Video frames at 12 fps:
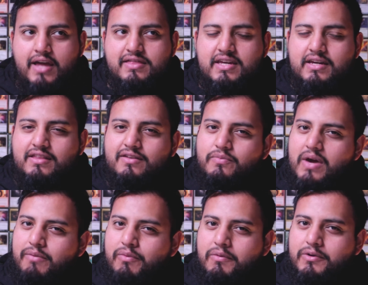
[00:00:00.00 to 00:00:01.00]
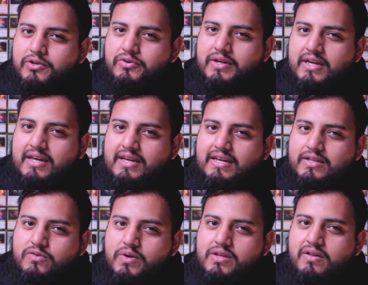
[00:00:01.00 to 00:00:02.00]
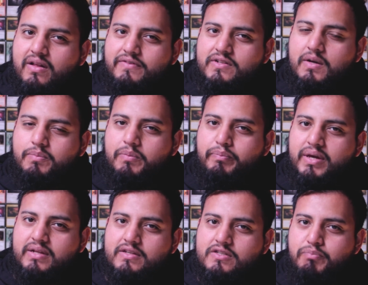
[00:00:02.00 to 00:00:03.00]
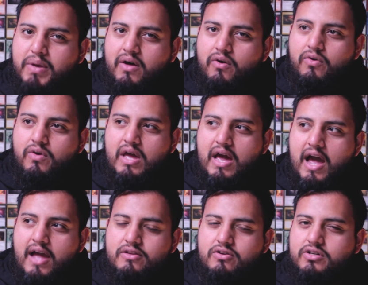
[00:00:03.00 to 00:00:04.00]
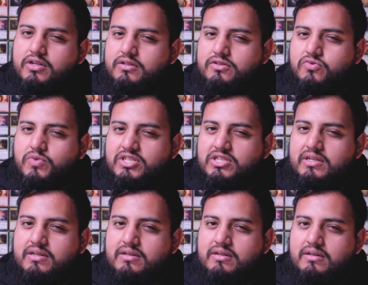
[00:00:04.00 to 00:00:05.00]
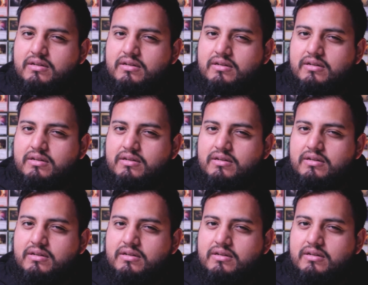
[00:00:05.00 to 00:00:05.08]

I think the way we were doing it is when you leveled up, you picked a spell and you couldn't switch it.